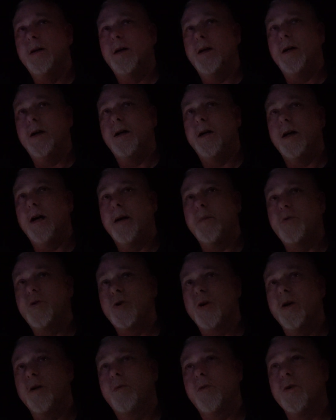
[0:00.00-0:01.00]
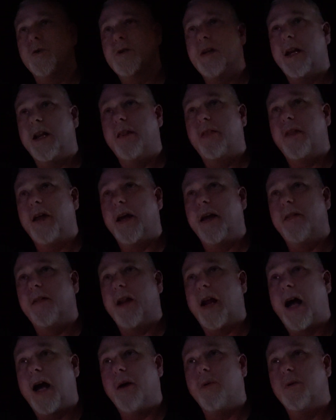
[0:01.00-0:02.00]
I'm sure if there's anything
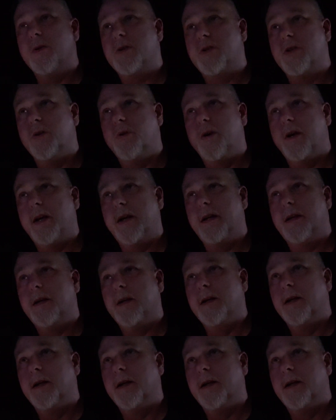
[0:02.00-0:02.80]
that I was doing